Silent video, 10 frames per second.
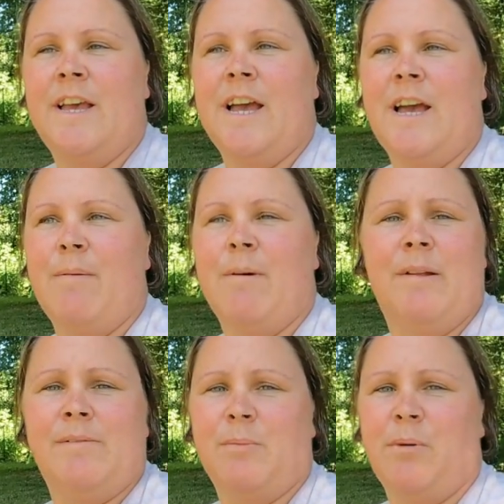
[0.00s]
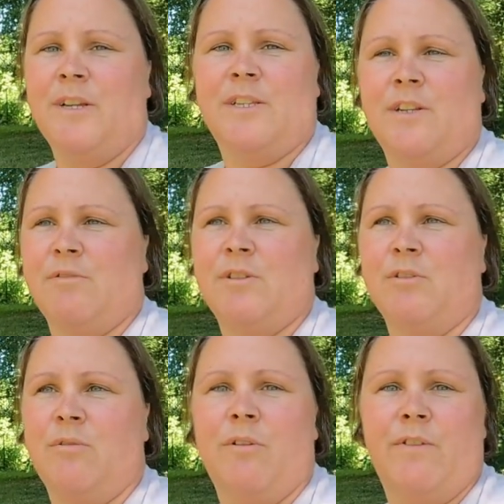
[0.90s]
um, and I'm surprised that there was
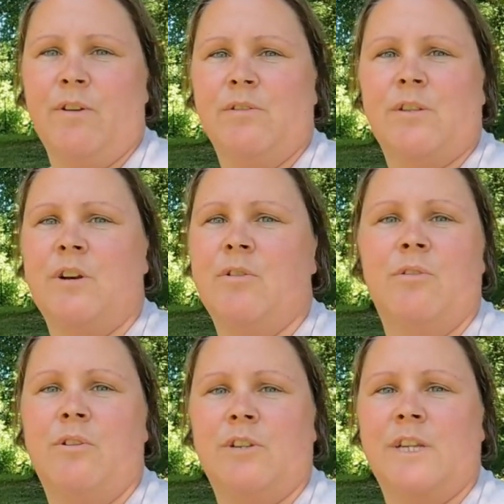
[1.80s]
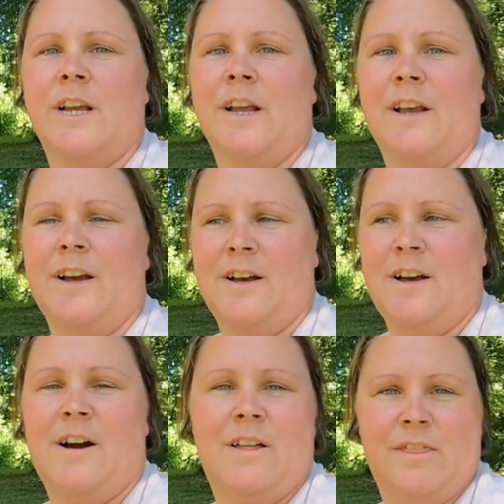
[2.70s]
no reviews or no nothing
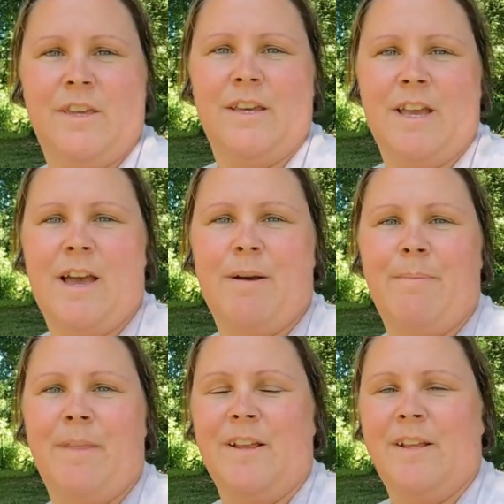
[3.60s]
on the um,